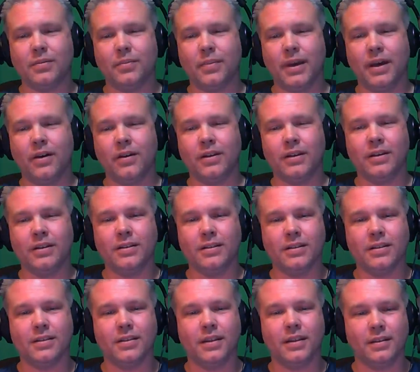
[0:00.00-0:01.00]
about
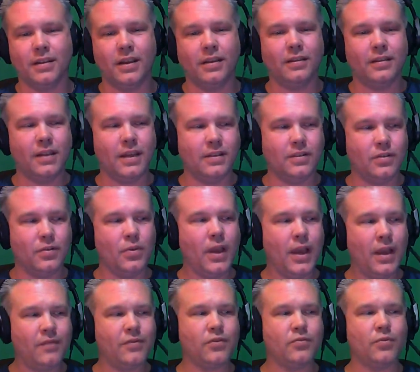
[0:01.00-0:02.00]
is that they do
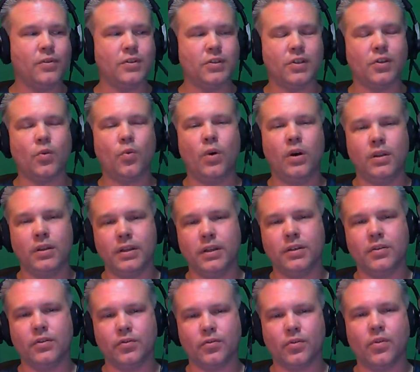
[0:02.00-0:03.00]
have stringent quality
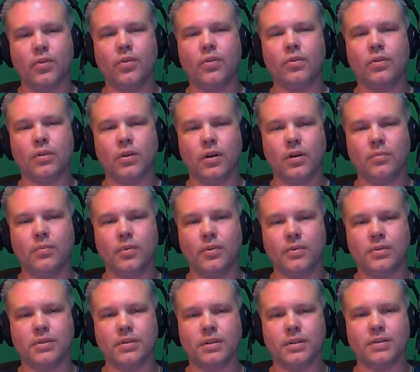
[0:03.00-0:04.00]
control on
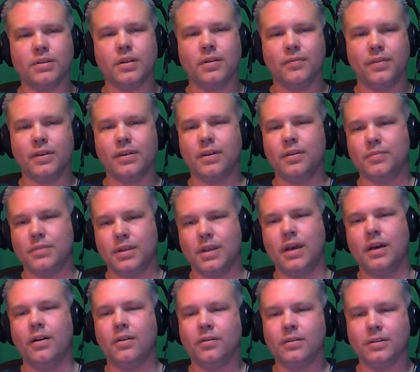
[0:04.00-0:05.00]
most of the stuff that comes
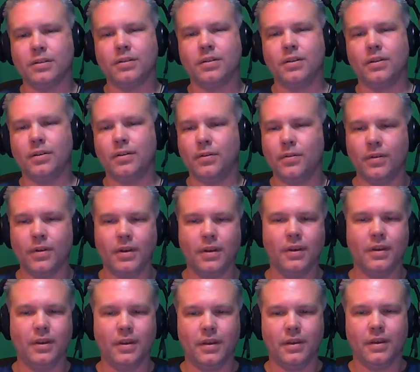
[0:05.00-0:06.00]
out. So,
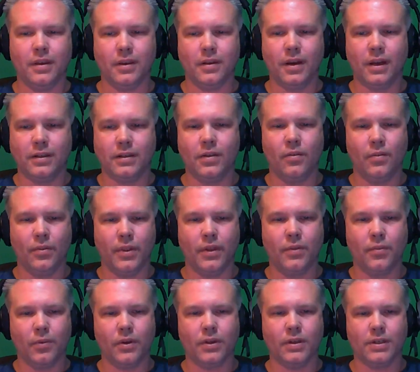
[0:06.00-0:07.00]
you know, I don't think
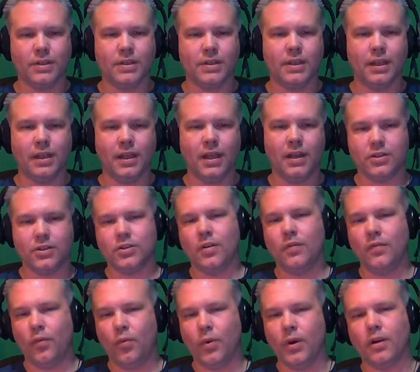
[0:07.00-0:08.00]
we're going to see a lot of
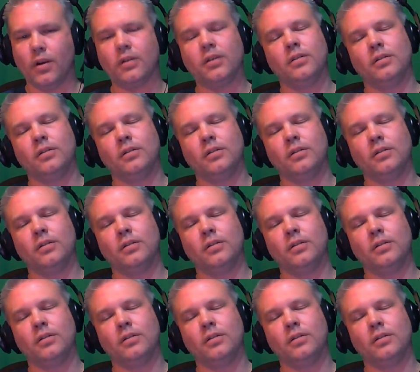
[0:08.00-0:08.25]
shovelware